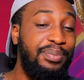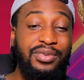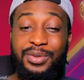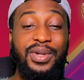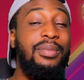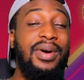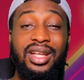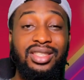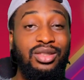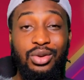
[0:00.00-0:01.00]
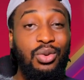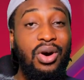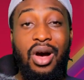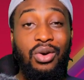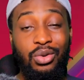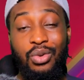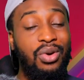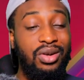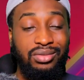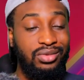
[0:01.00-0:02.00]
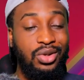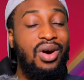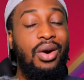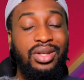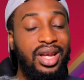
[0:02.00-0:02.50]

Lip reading: Spain might go out